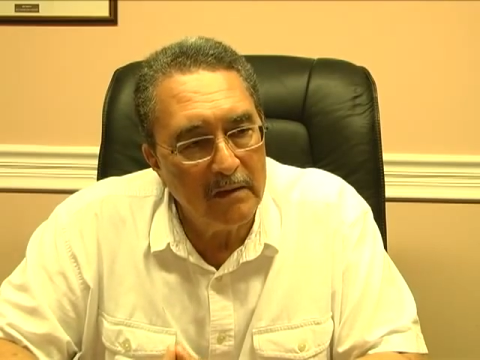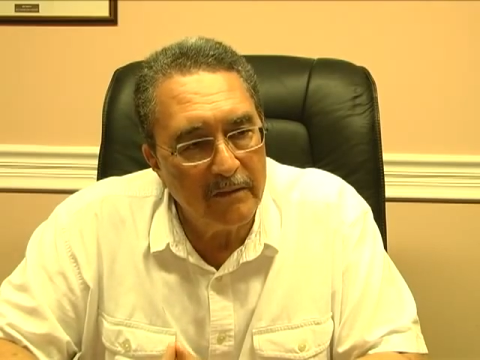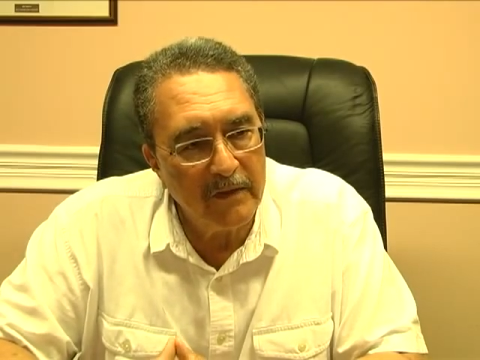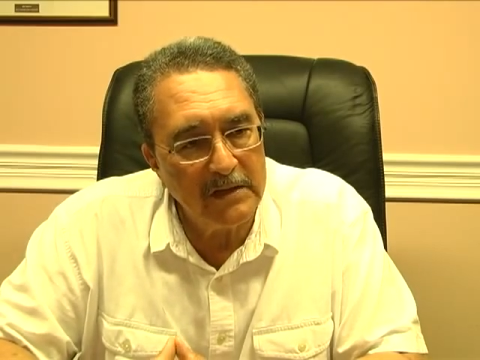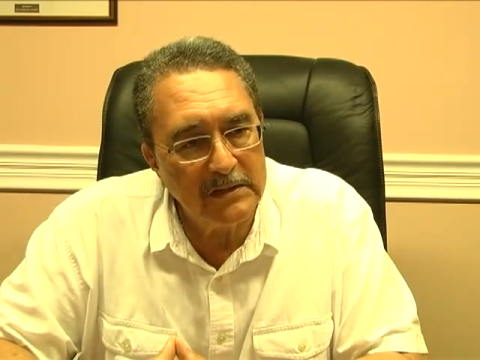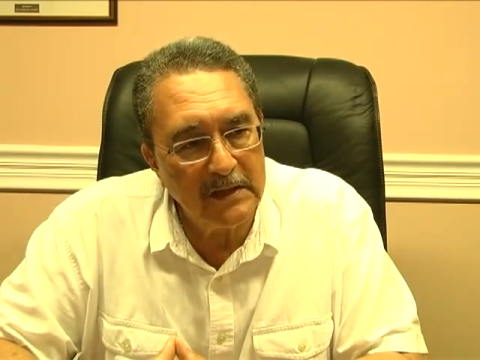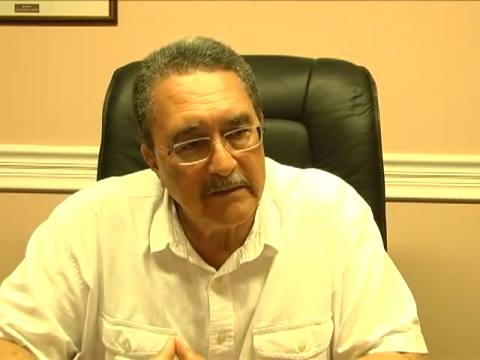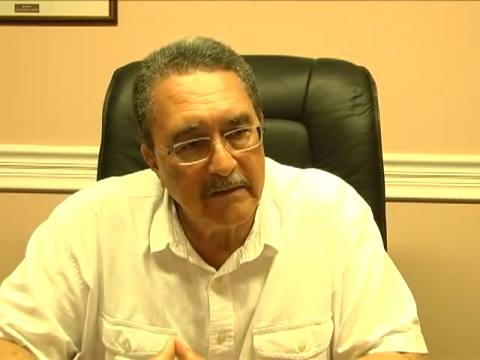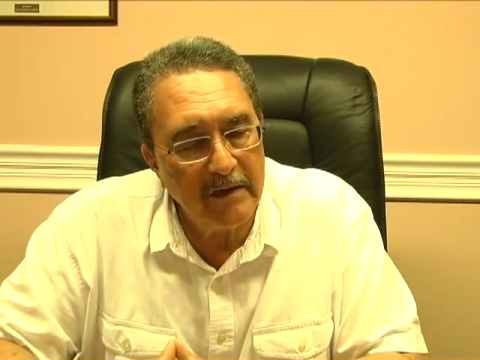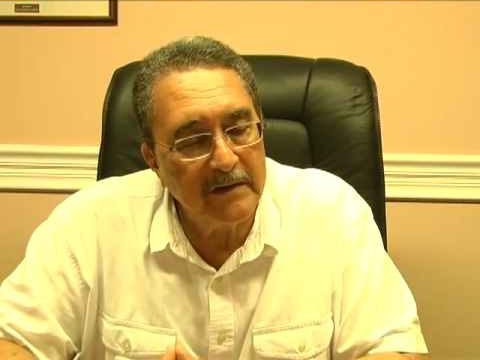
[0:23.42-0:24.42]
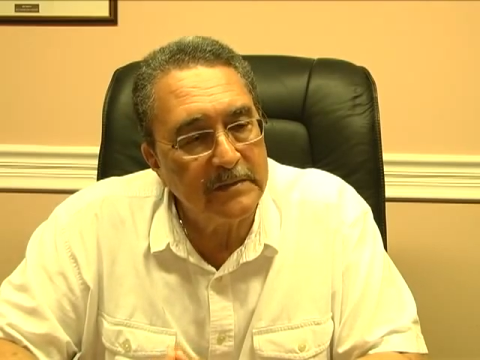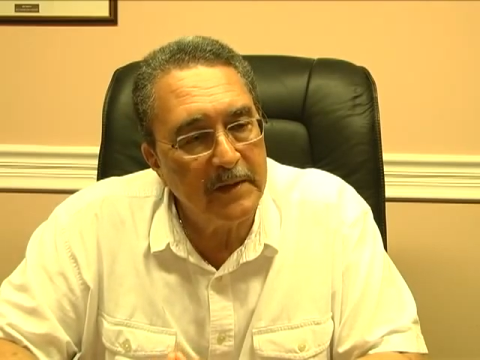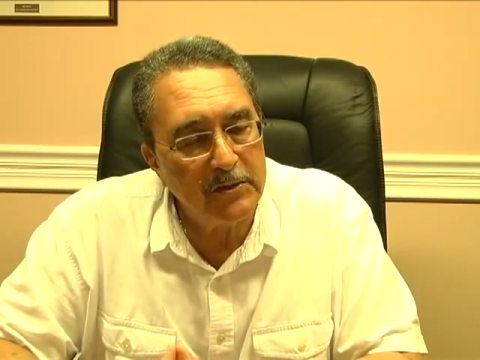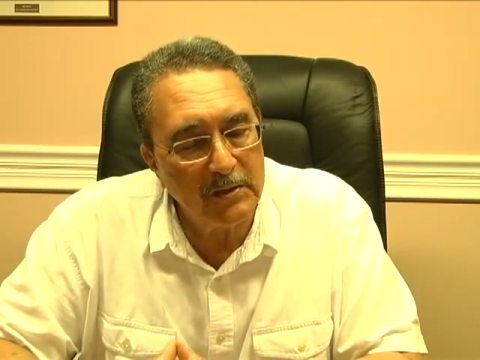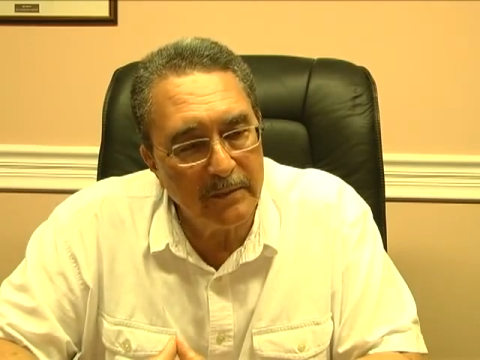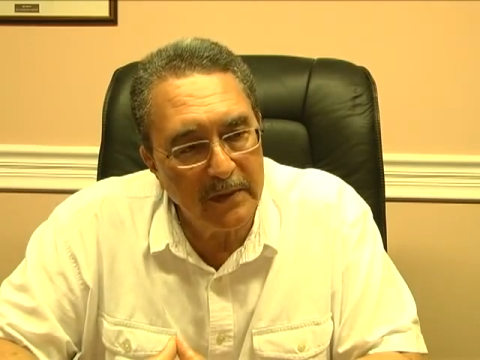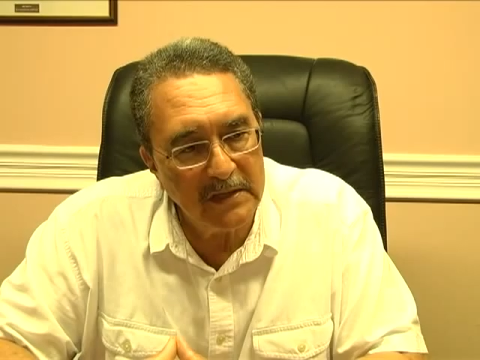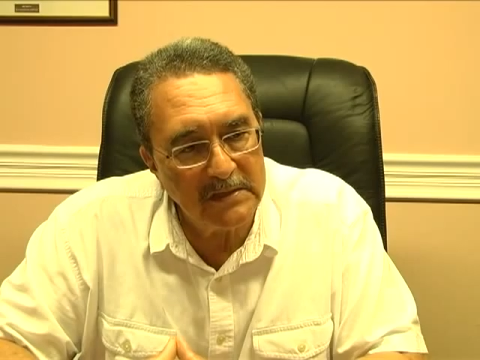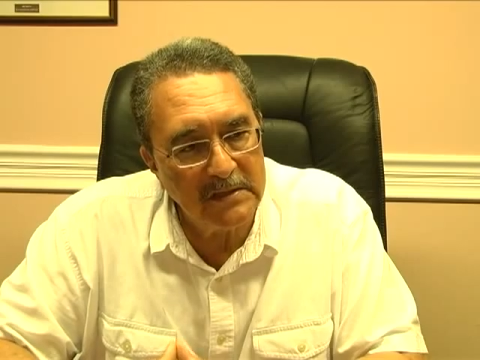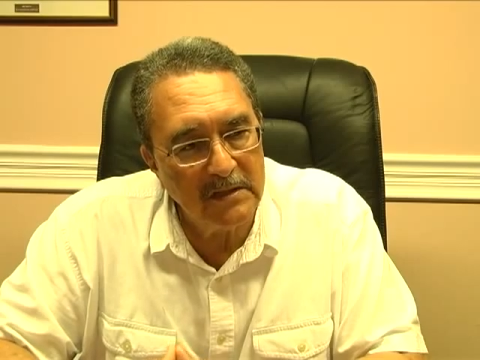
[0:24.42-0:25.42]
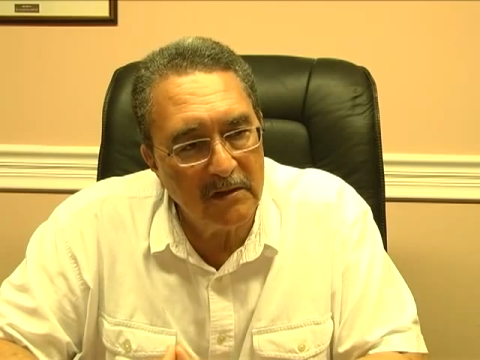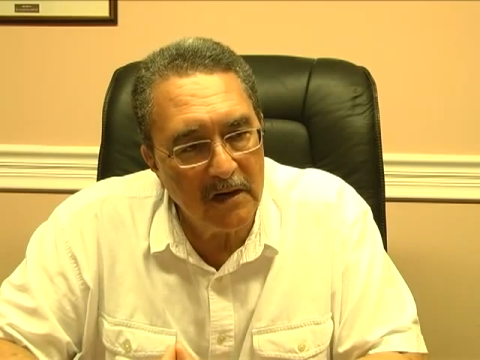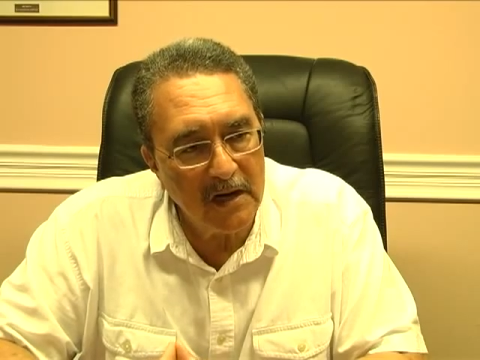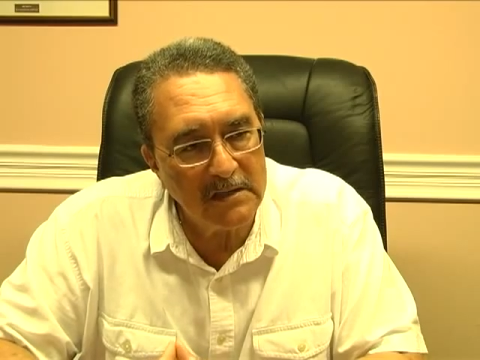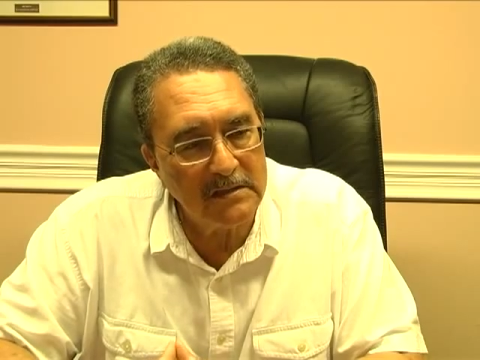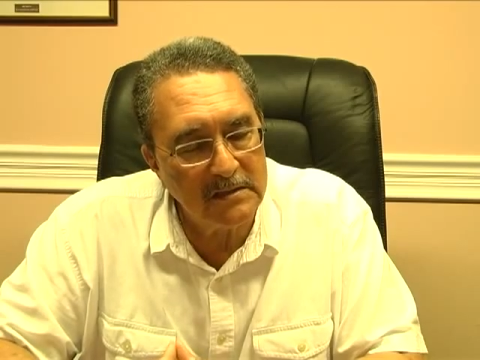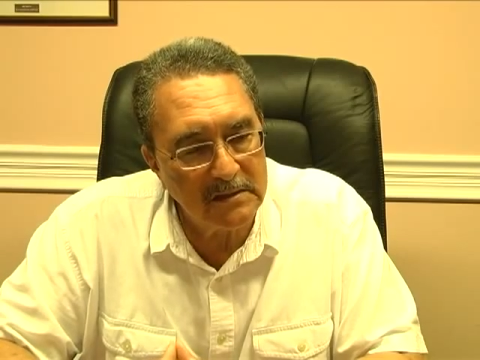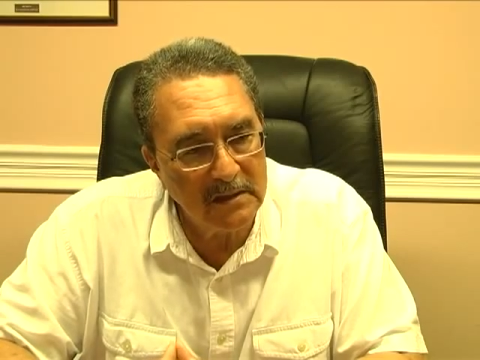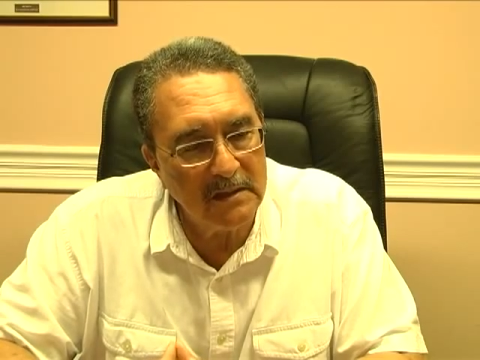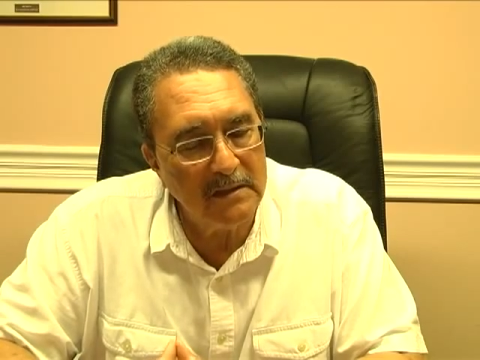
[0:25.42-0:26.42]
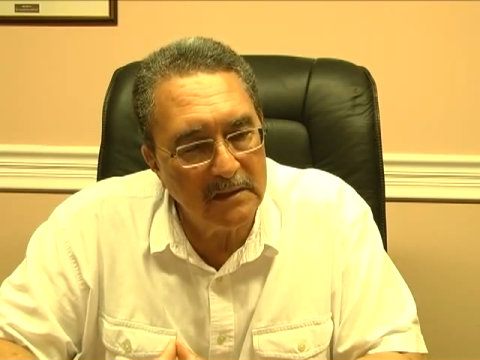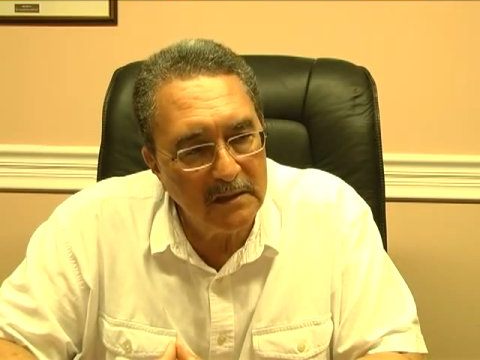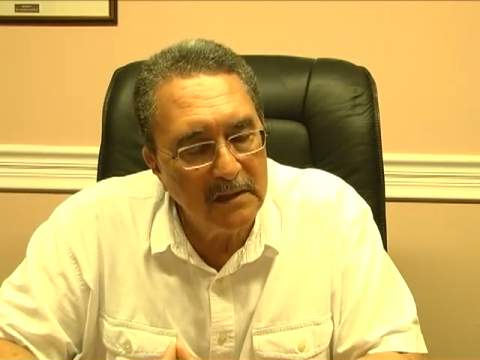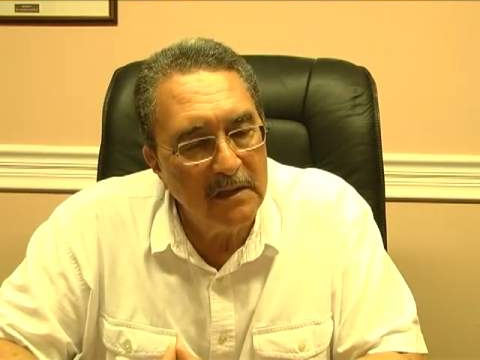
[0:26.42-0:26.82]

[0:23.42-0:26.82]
The French have a very special place in our hearts and